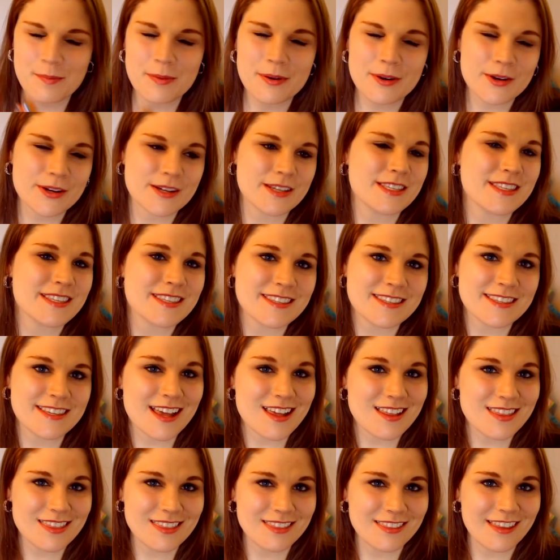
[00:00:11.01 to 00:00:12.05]

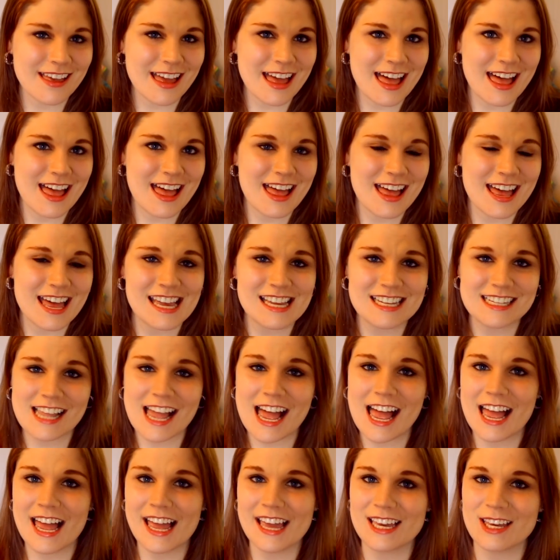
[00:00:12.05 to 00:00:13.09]
Priscilla, and
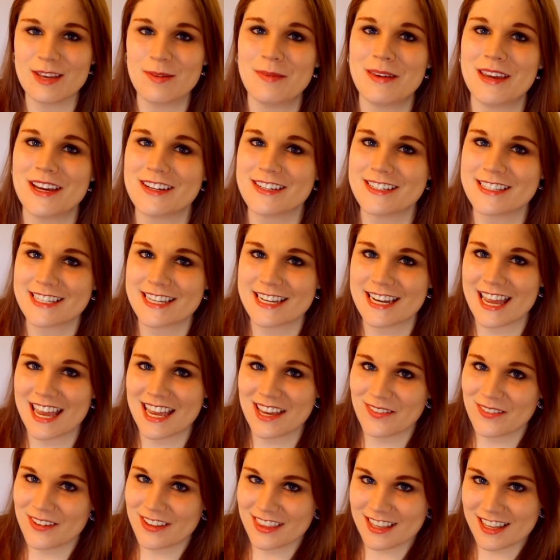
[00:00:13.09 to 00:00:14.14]
I am here
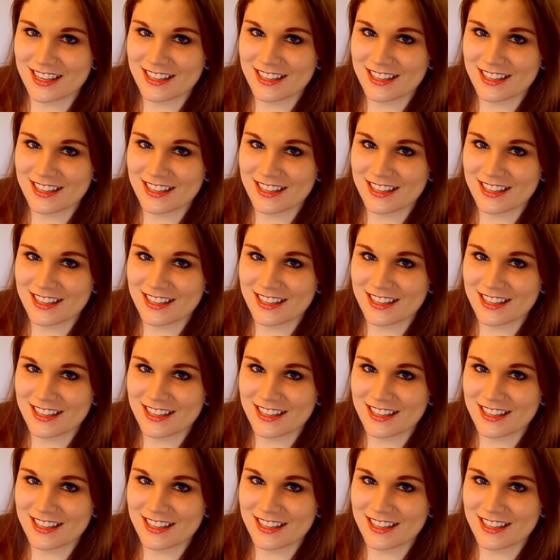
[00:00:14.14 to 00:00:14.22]
today with